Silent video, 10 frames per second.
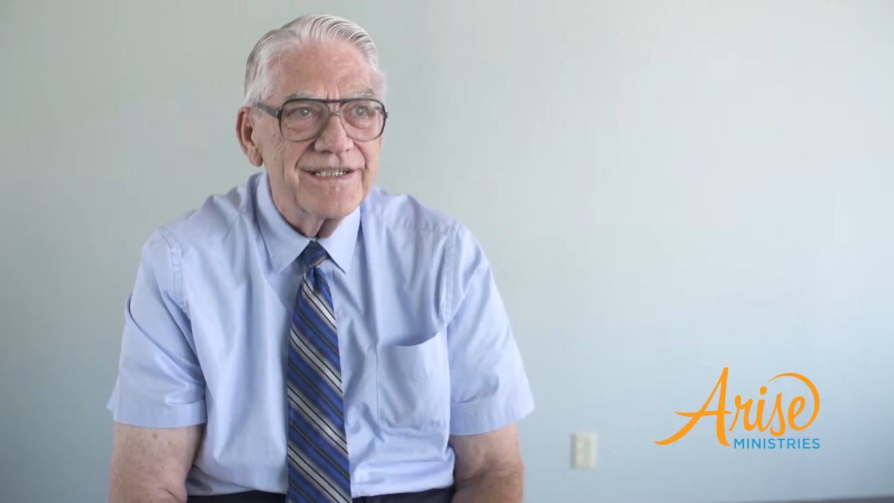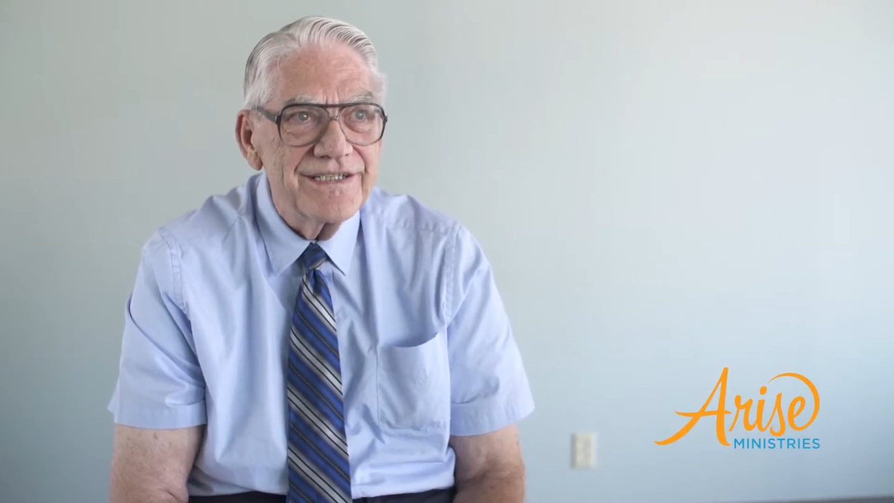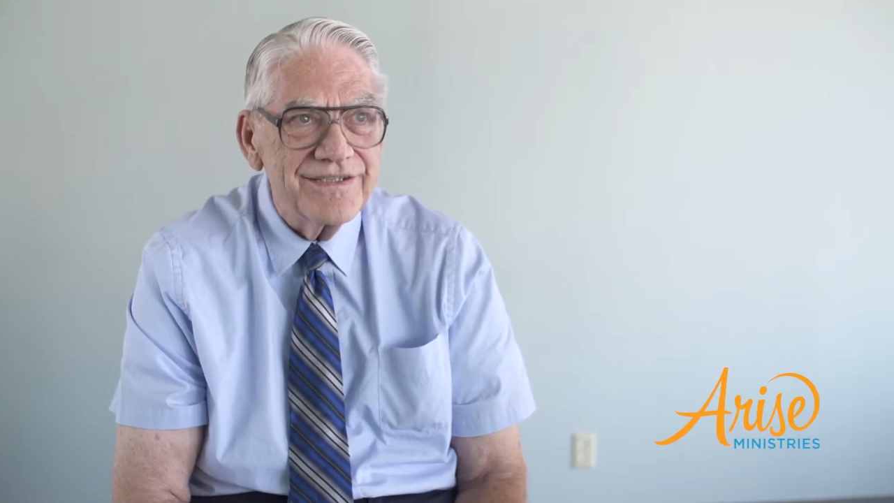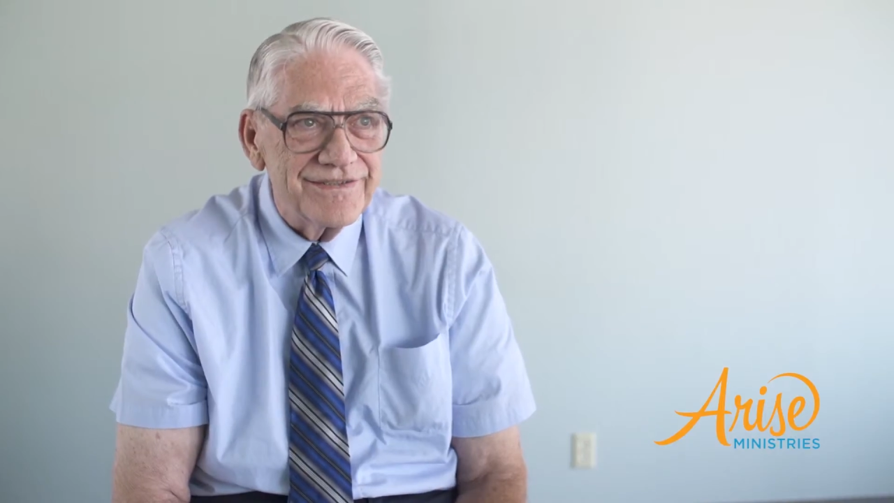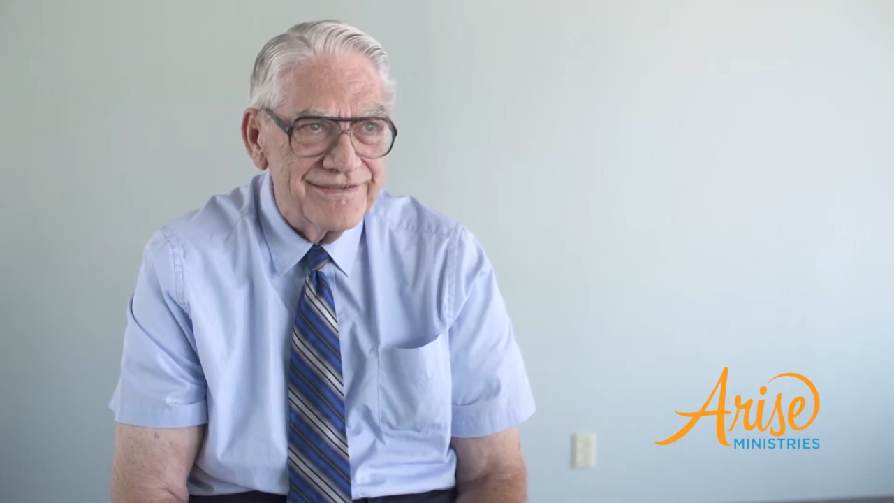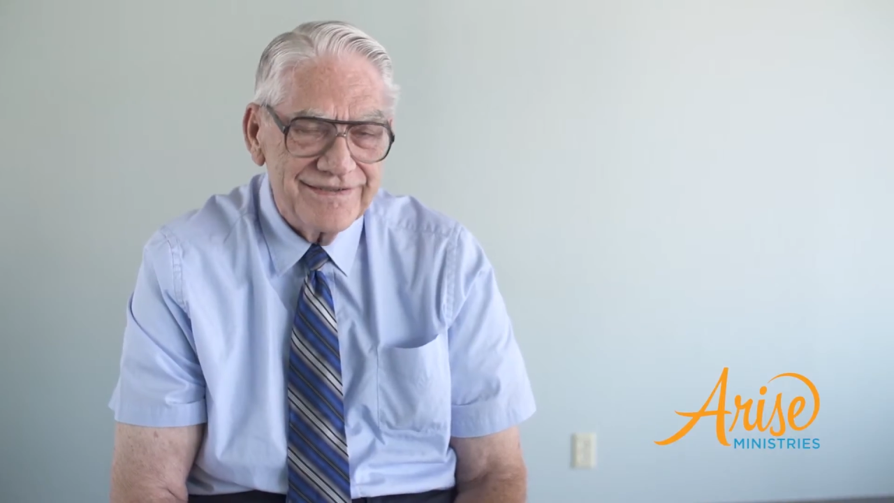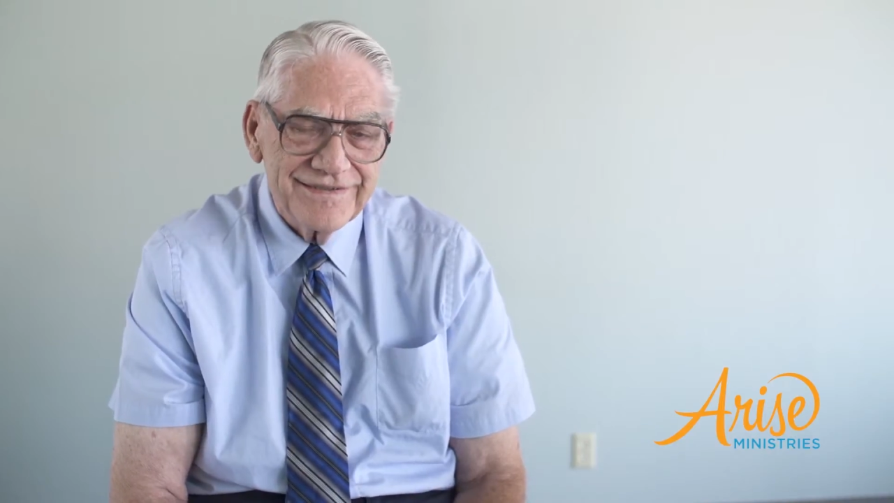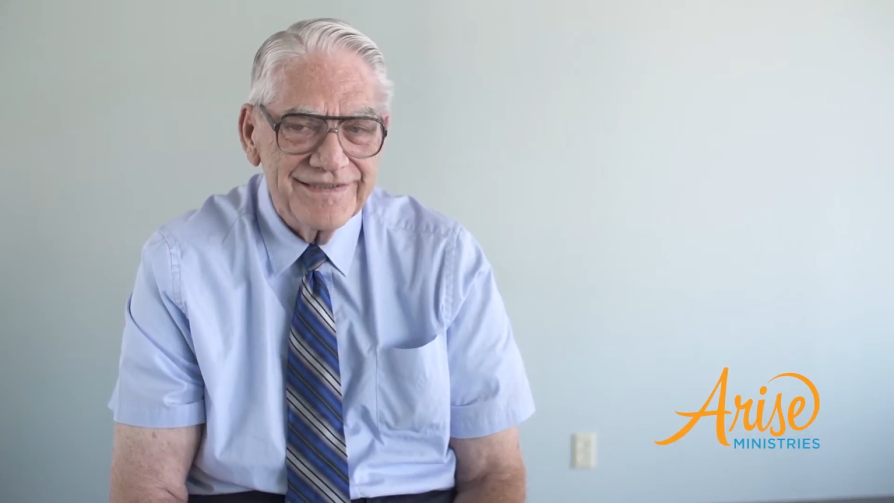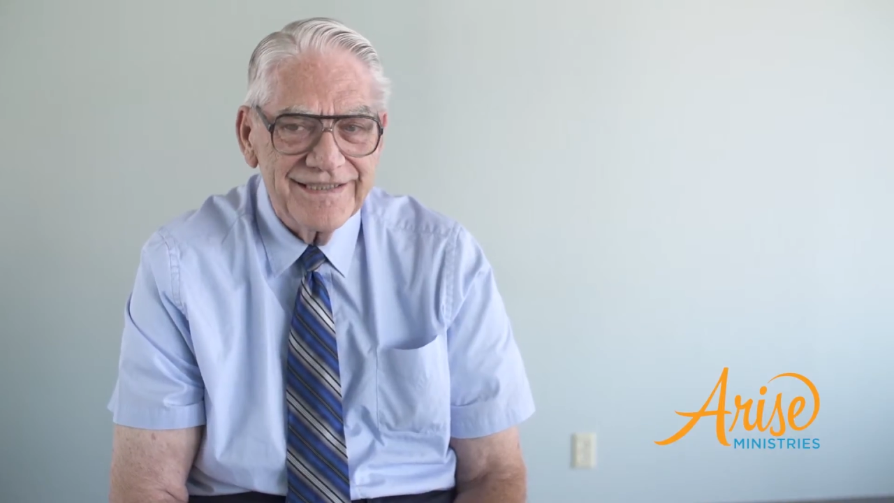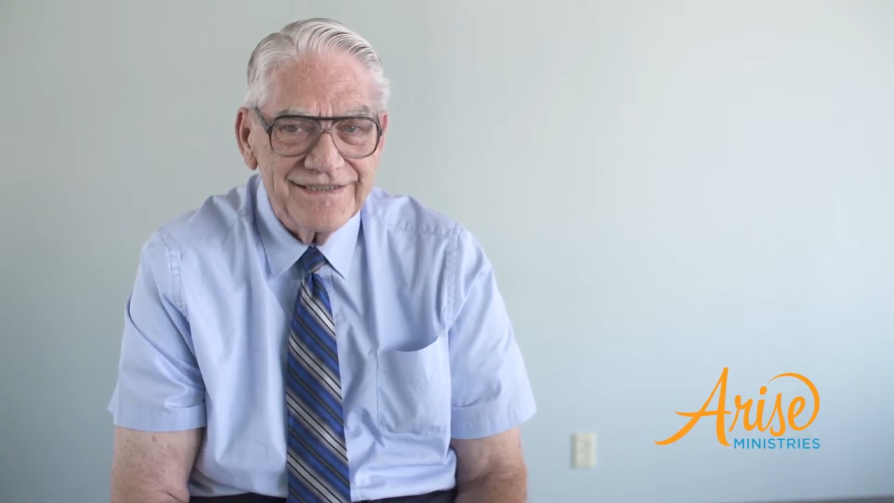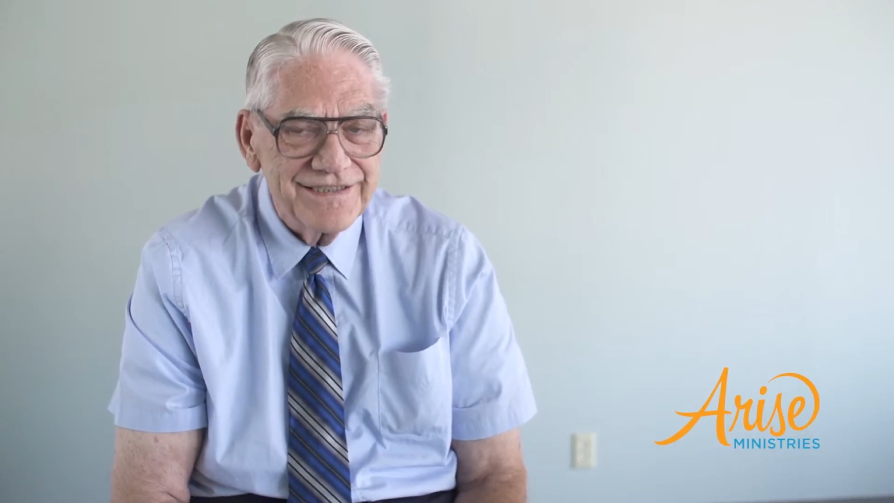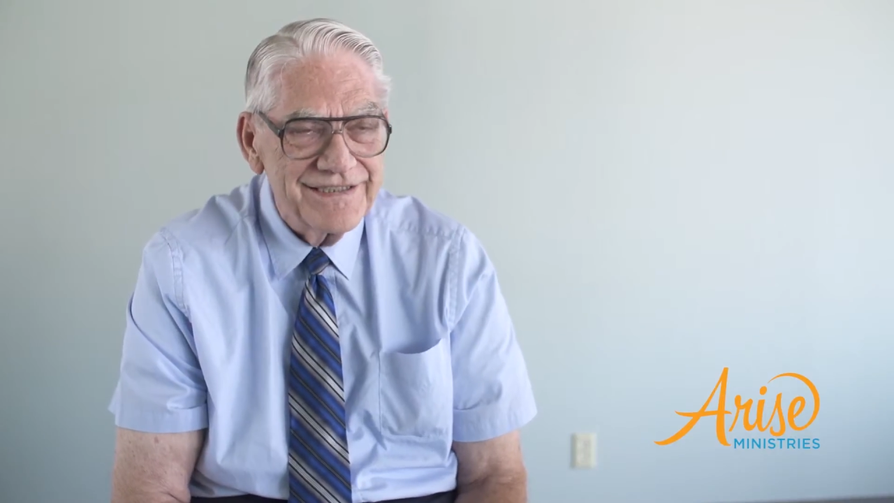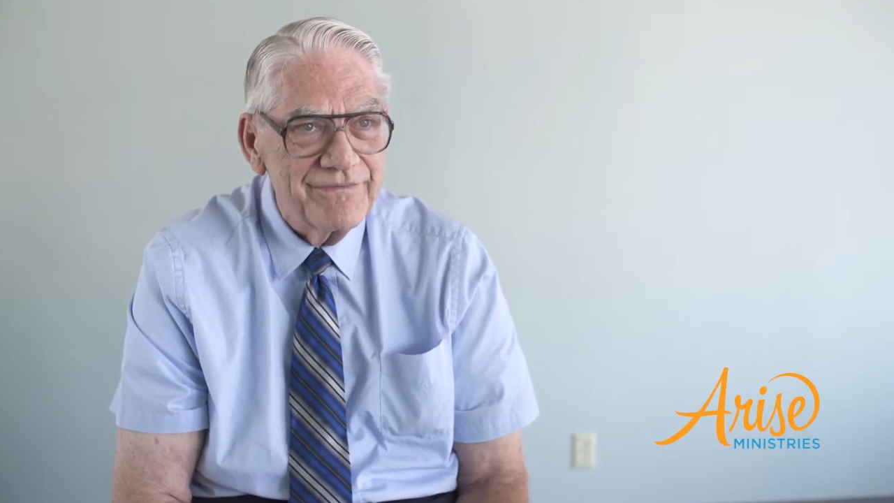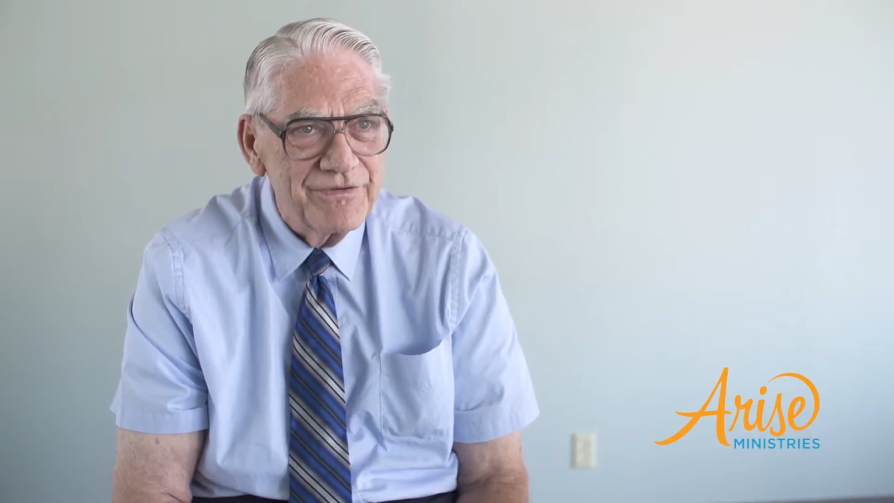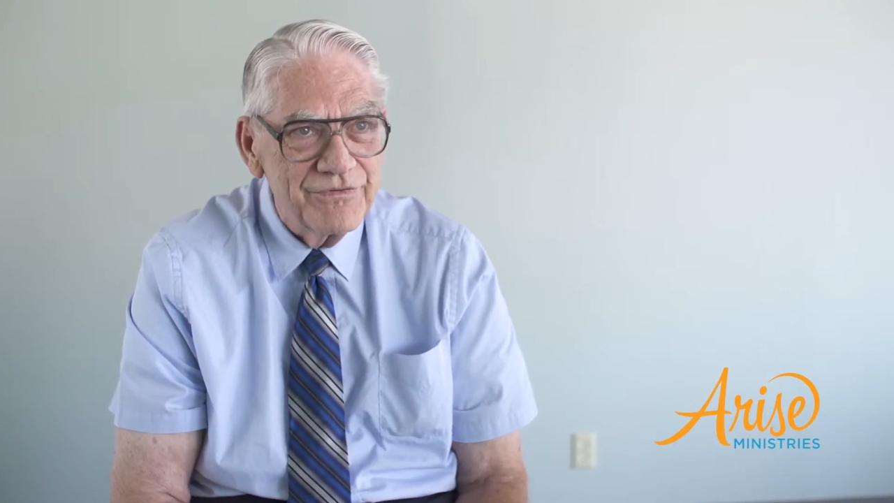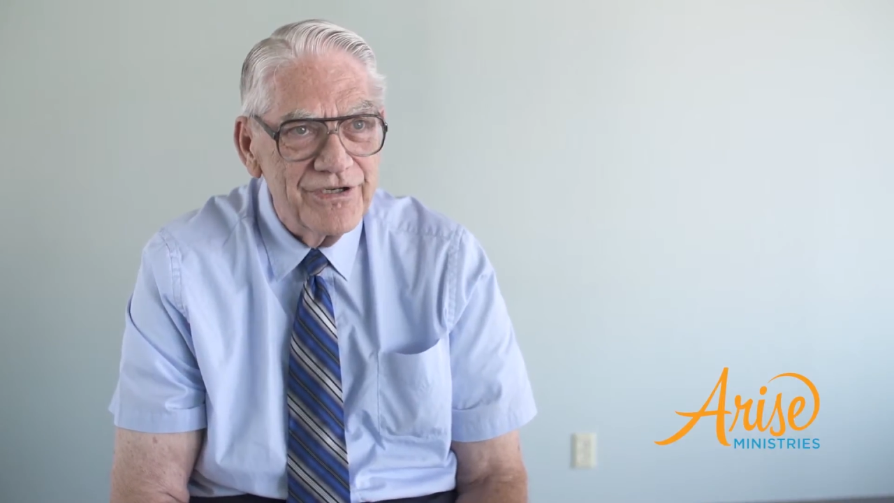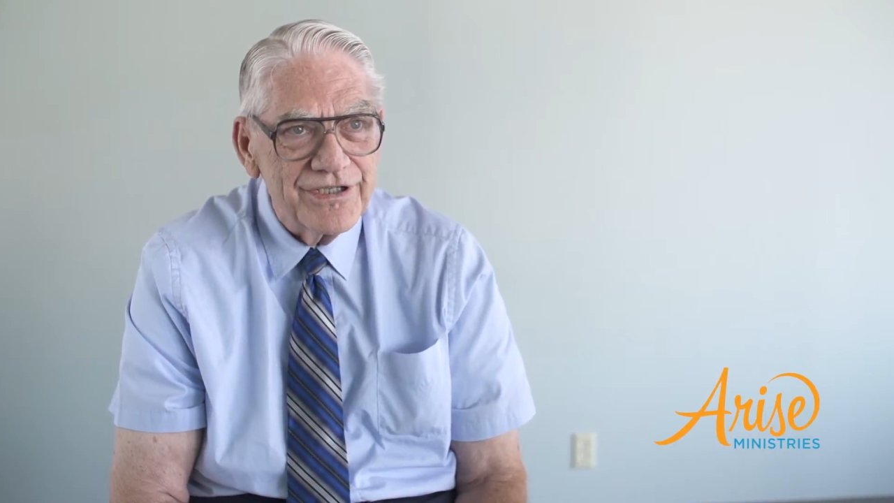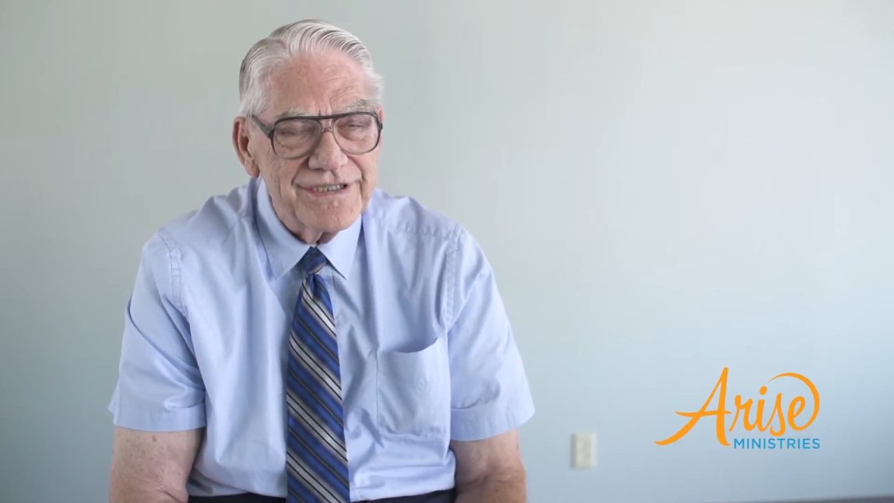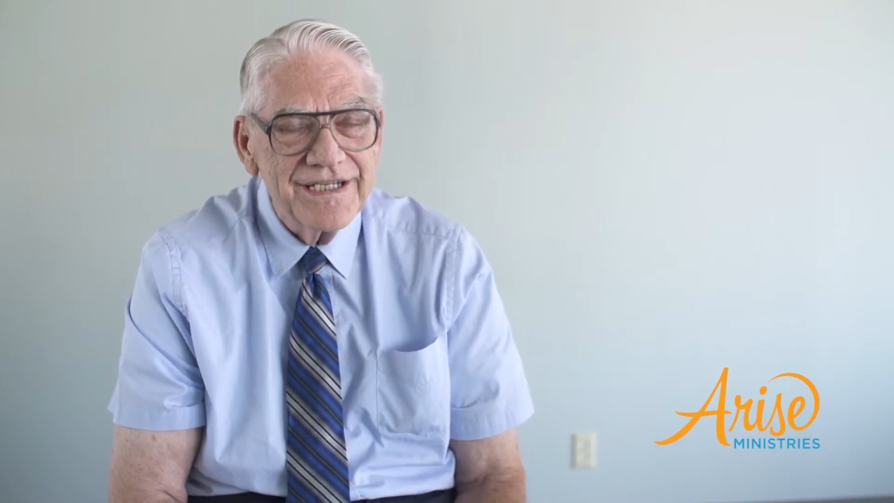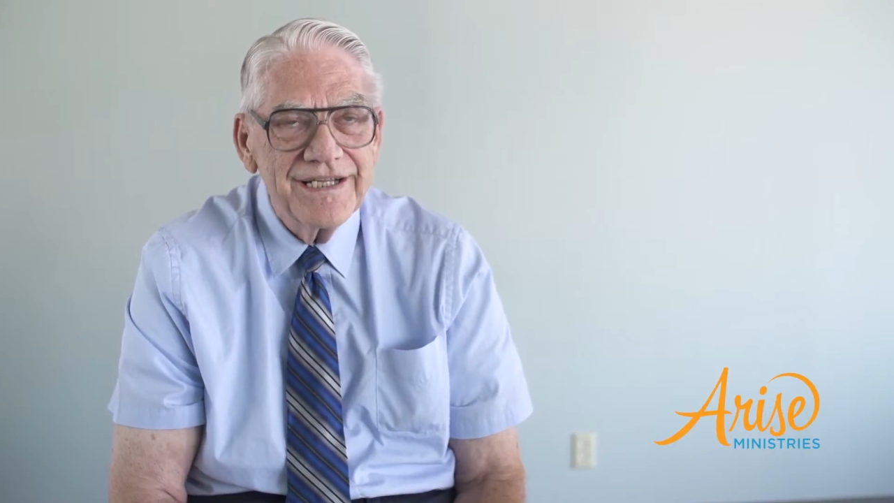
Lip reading: oh, this is even worse.